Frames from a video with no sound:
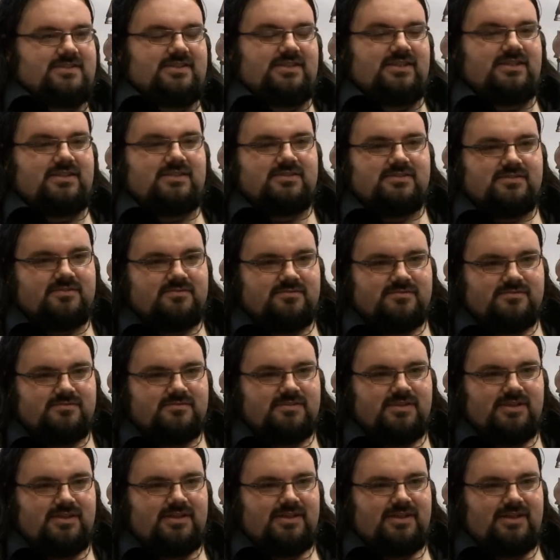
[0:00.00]
years of
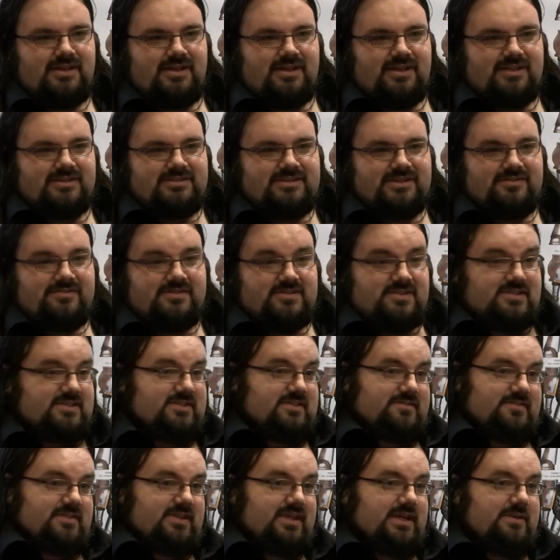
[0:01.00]
different
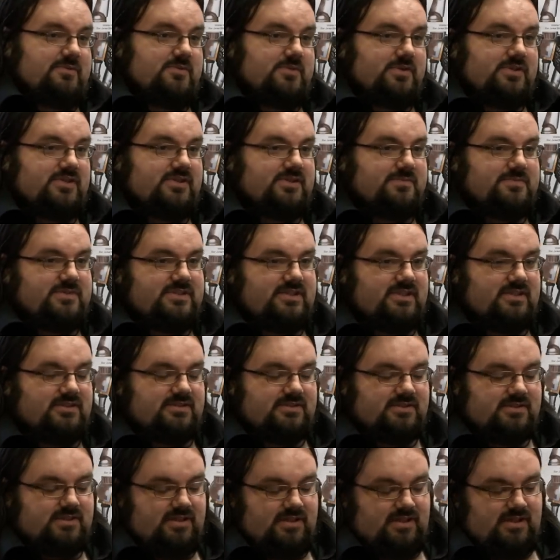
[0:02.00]
stuff that Games Workshop's
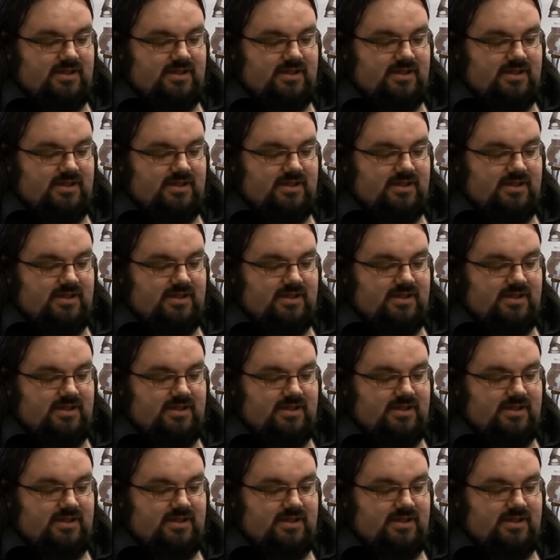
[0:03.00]
done,